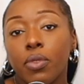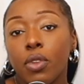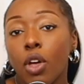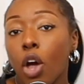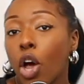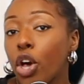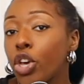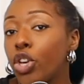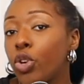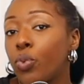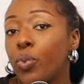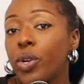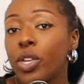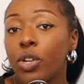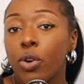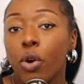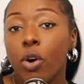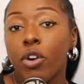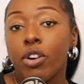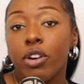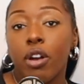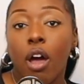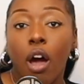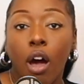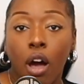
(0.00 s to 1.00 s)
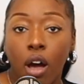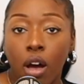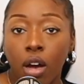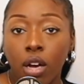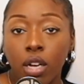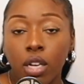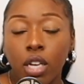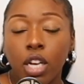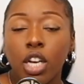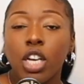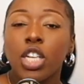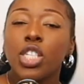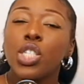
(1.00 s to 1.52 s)
Are you with it or nah?
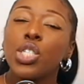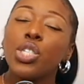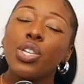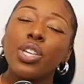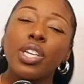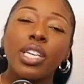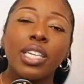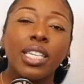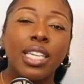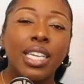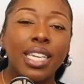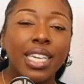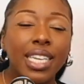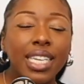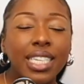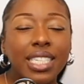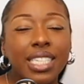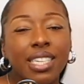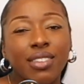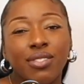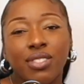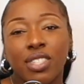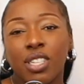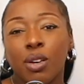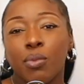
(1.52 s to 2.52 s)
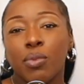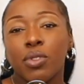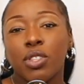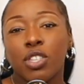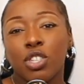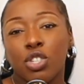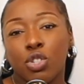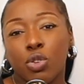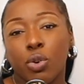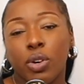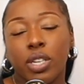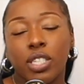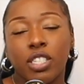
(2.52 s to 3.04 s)
So you can at least give someone the
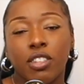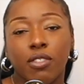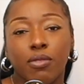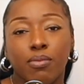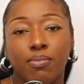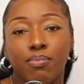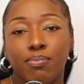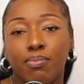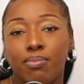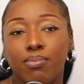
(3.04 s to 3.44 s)
choice of